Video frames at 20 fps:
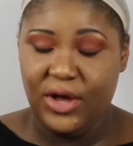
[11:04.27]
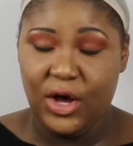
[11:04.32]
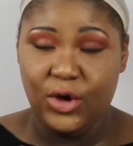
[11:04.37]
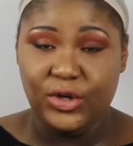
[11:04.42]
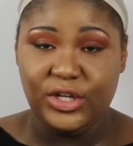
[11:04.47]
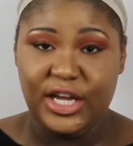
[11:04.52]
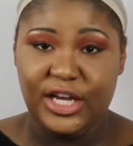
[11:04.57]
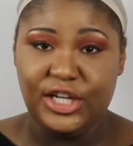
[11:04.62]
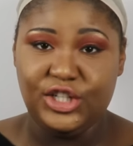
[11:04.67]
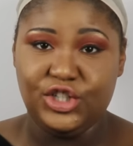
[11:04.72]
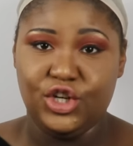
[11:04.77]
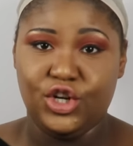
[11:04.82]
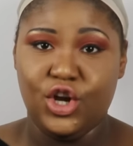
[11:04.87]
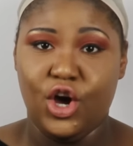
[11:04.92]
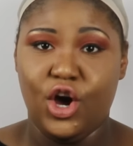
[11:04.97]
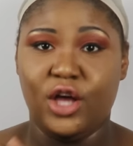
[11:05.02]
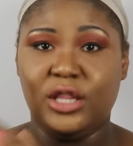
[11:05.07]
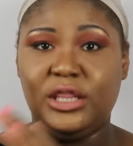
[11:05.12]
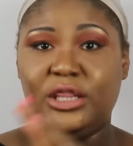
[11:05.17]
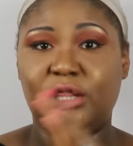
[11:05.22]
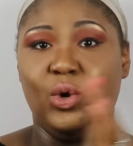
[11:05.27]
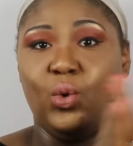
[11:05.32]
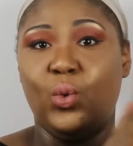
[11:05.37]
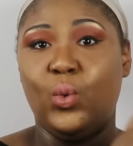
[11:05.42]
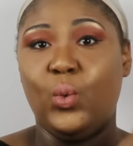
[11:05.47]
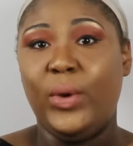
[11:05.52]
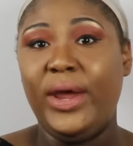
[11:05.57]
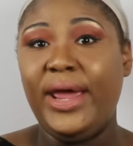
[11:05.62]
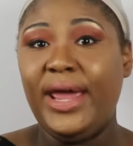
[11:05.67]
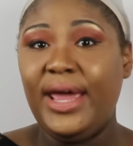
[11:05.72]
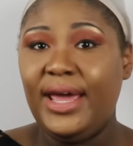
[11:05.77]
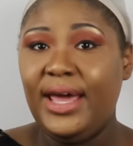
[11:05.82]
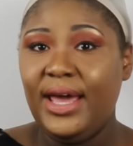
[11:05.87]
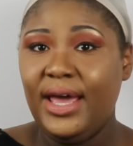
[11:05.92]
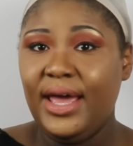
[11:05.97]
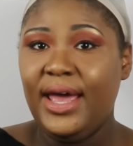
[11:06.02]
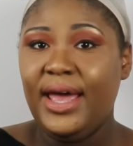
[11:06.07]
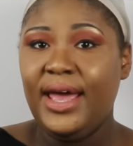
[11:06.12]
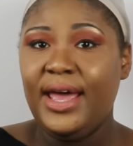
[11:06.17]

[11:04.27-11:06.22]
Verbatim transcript: foundation on the wig,